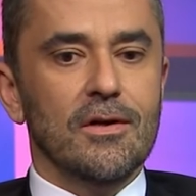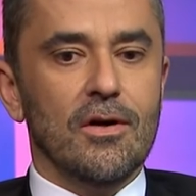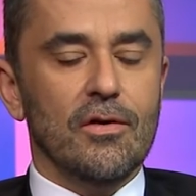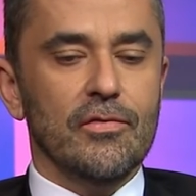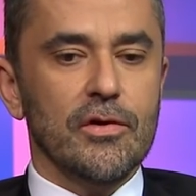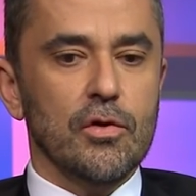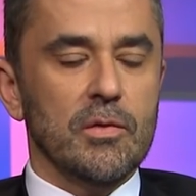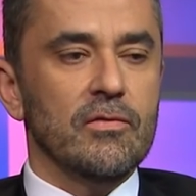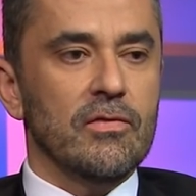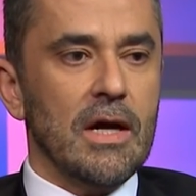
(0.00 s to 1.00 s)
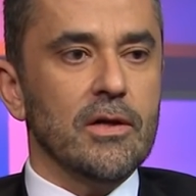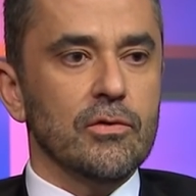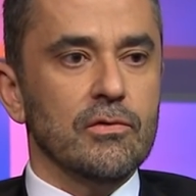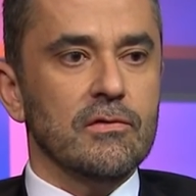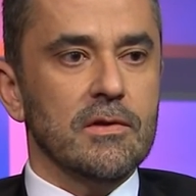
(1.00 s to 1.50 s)
of the human
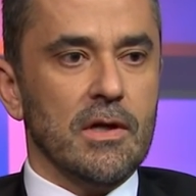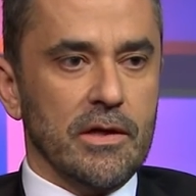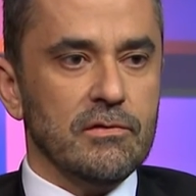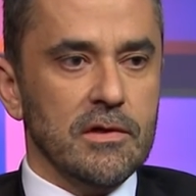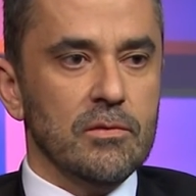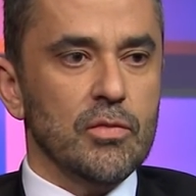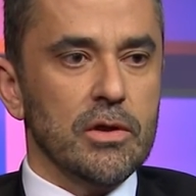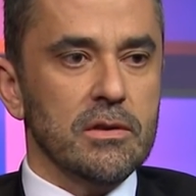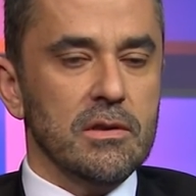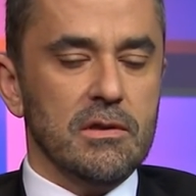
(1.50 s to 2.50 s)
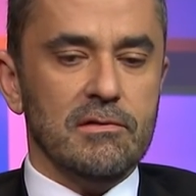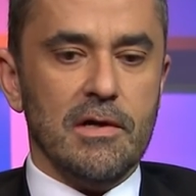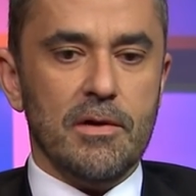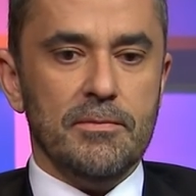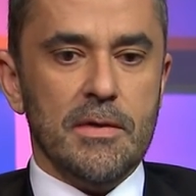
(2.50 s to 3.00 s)
values that I see embodied in
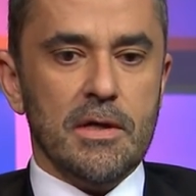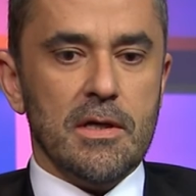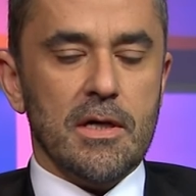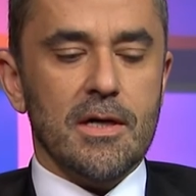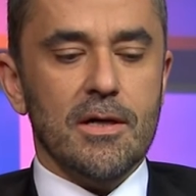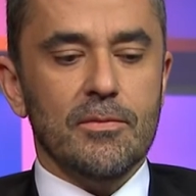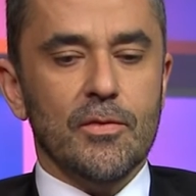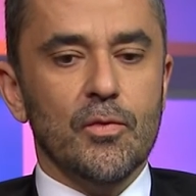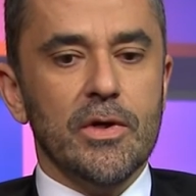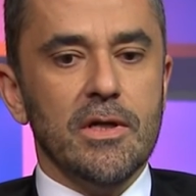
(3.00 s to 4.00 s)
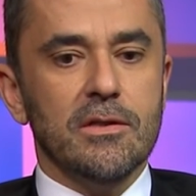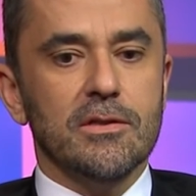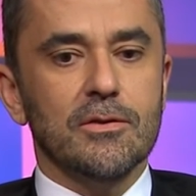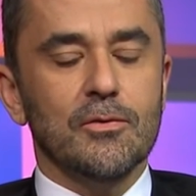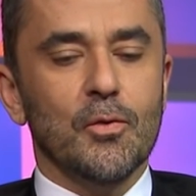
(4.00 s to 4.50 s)
Islam. But we need
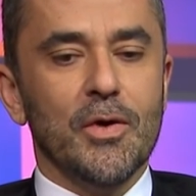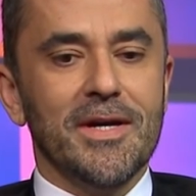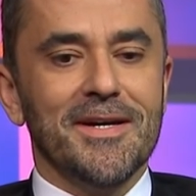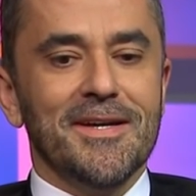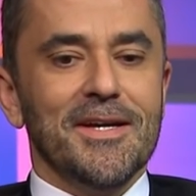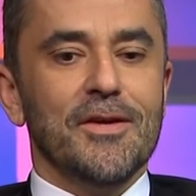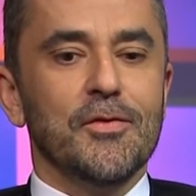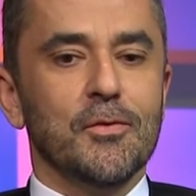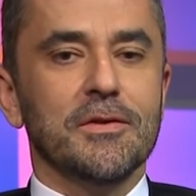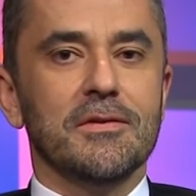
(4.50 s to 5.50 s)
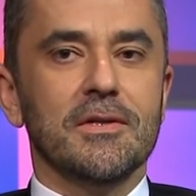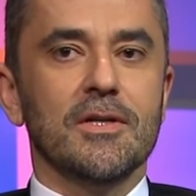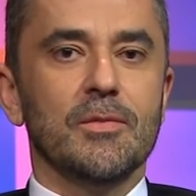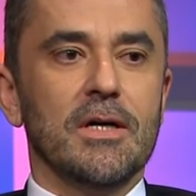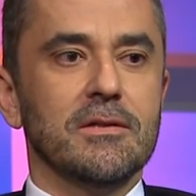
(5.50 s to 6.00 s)
to, if you want to
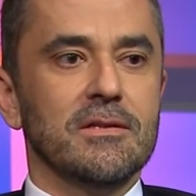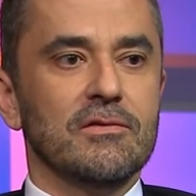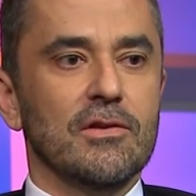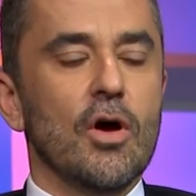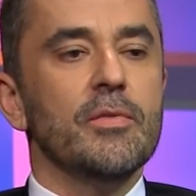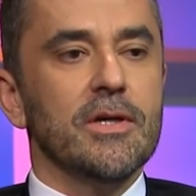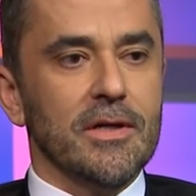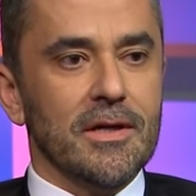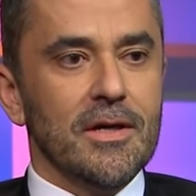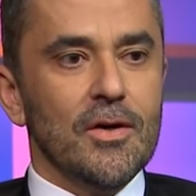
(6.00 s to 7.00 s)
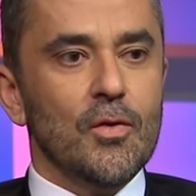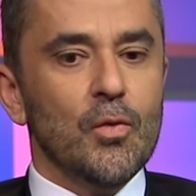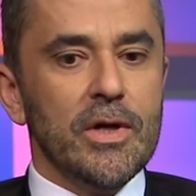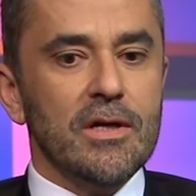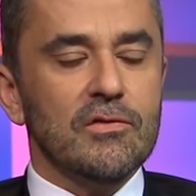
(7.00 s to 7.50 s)
think about it as lobbying,
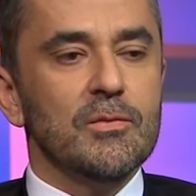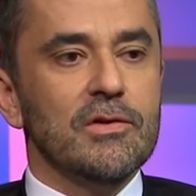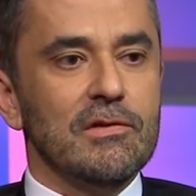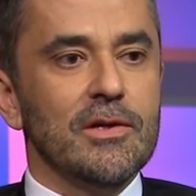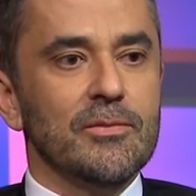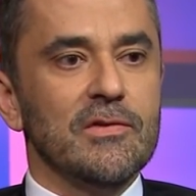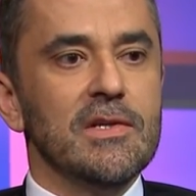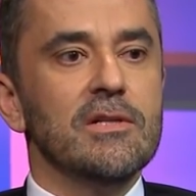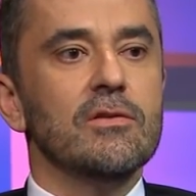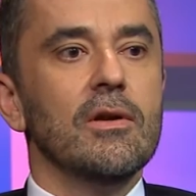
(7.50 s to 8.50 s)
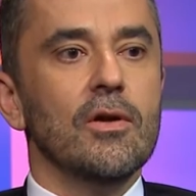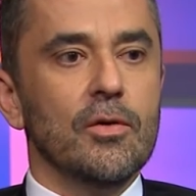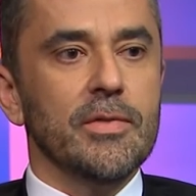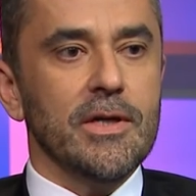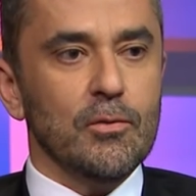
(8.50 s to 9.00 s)
we as Muslims need to
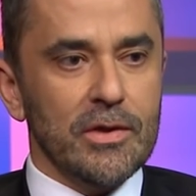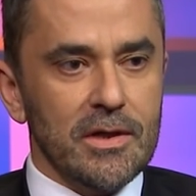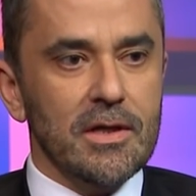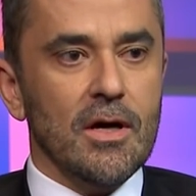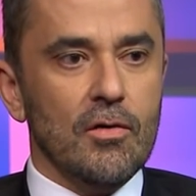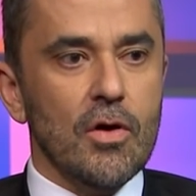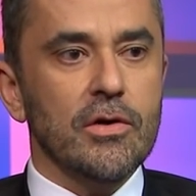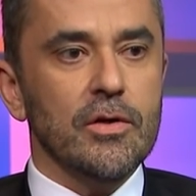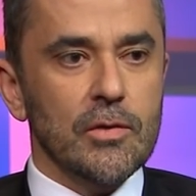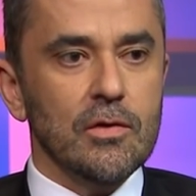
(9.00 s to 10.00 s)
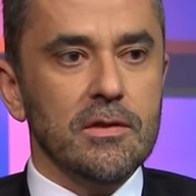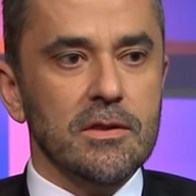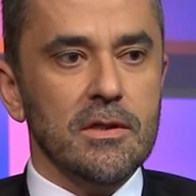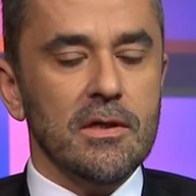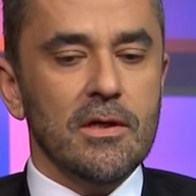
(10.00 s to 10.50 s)
lobby within our own
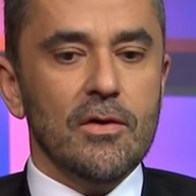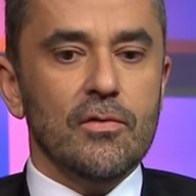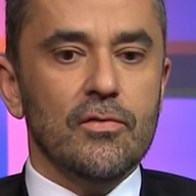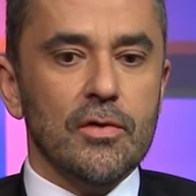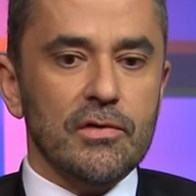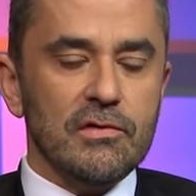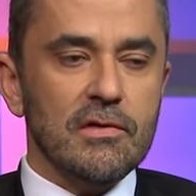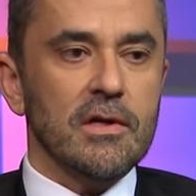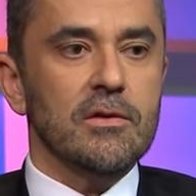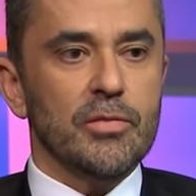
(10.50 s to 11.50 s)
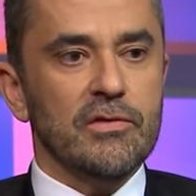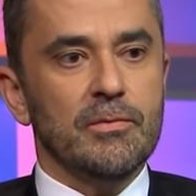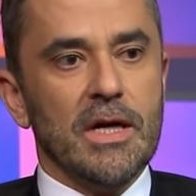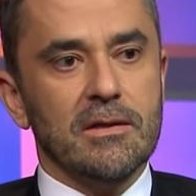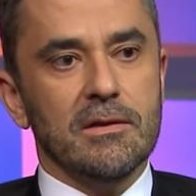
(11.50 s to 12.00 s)
community for a certain
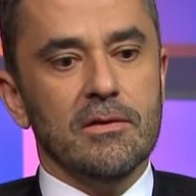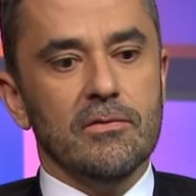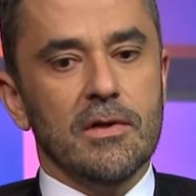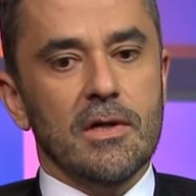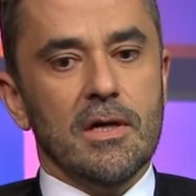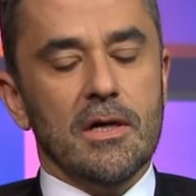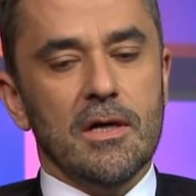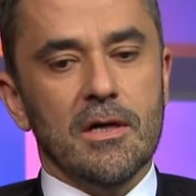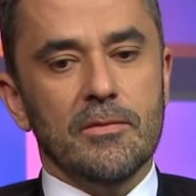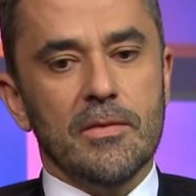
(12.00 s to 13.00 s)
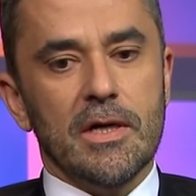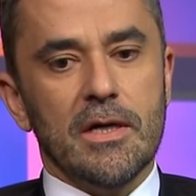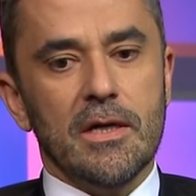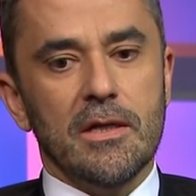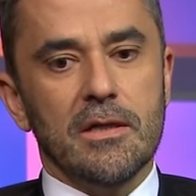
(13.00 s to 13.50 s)
perspective.
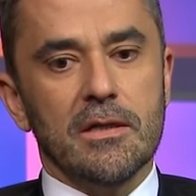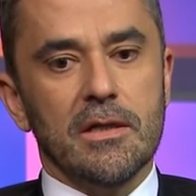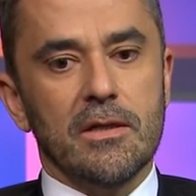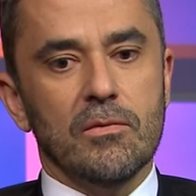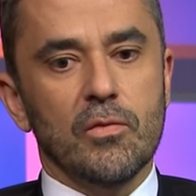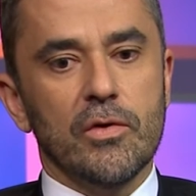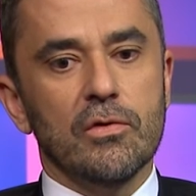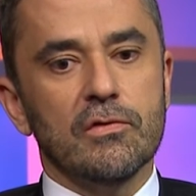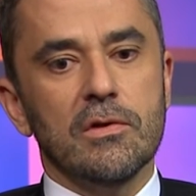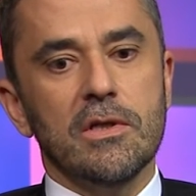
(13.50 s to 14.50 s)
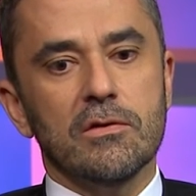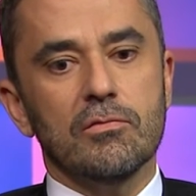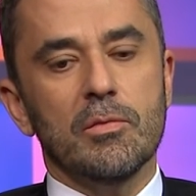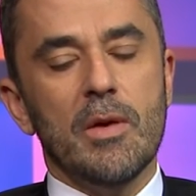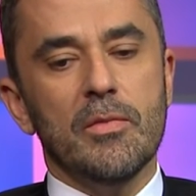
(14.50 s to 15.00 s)
And we also need to
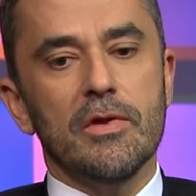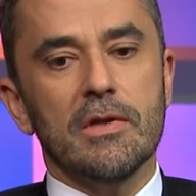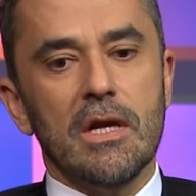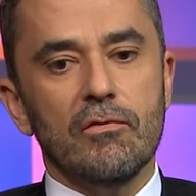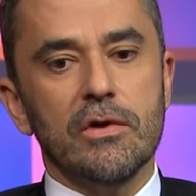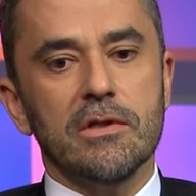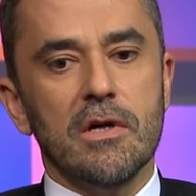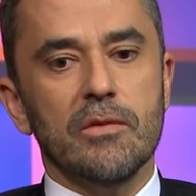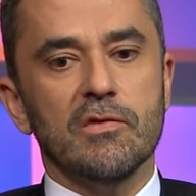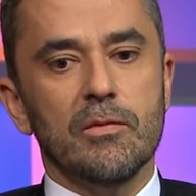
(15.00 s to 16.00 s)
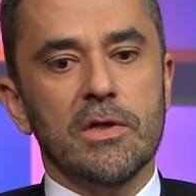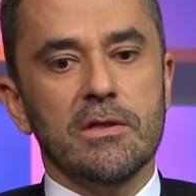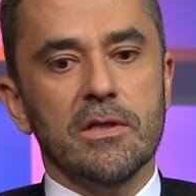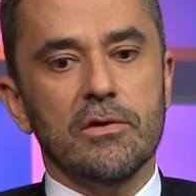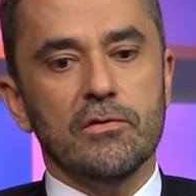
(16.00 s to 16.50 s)
remember that every time somebody
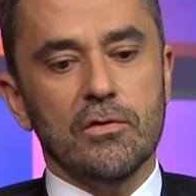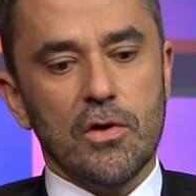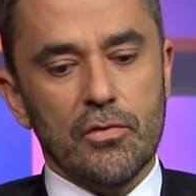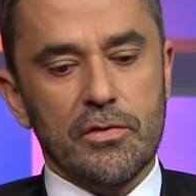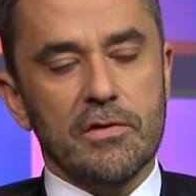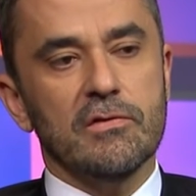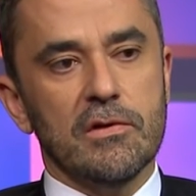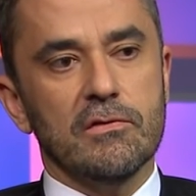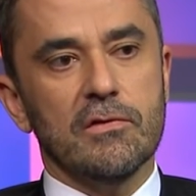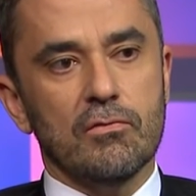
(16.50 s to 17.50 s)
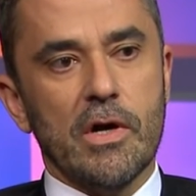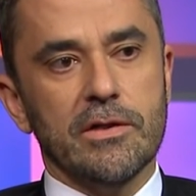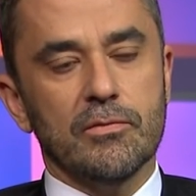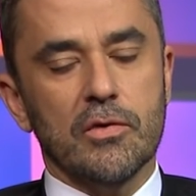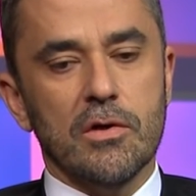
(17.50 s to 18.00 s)
tells you, no, this is the
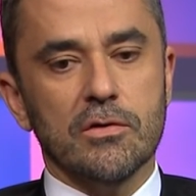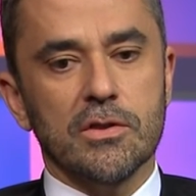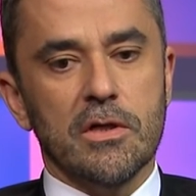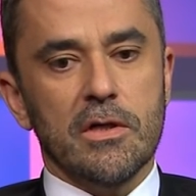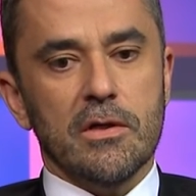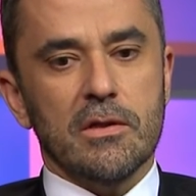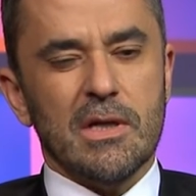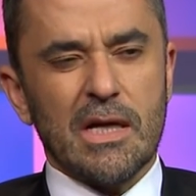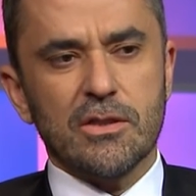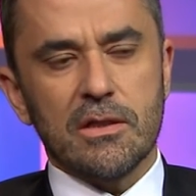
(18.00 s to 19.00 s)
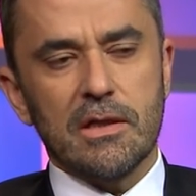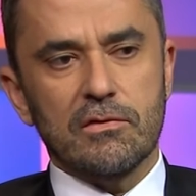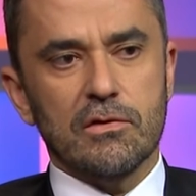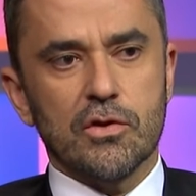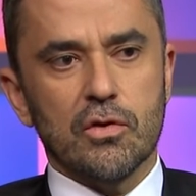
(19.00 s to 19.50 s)
right approach, that actually
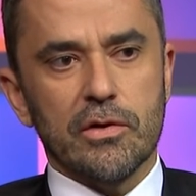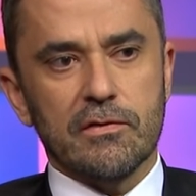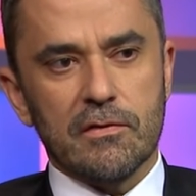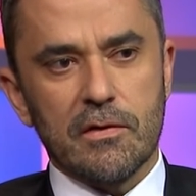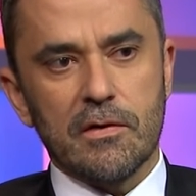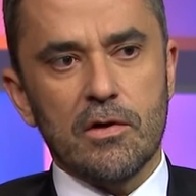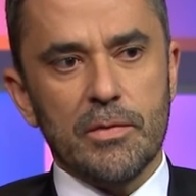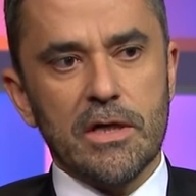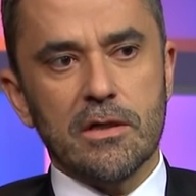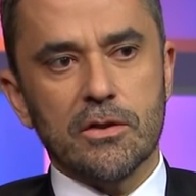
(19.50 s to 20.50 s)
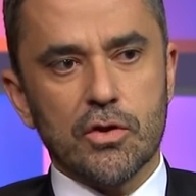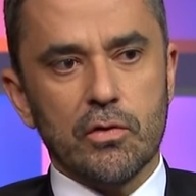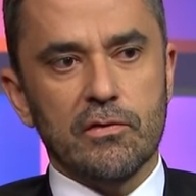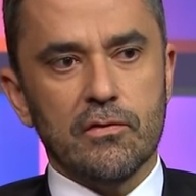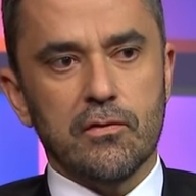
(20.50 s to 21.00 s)
that's a choice. They're making a
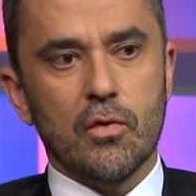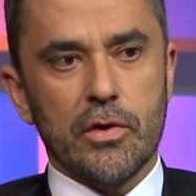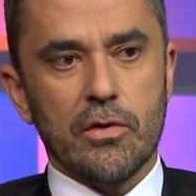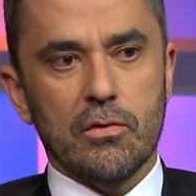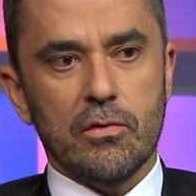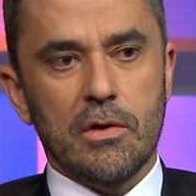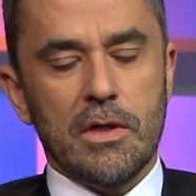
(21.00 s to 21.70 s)
choice for you.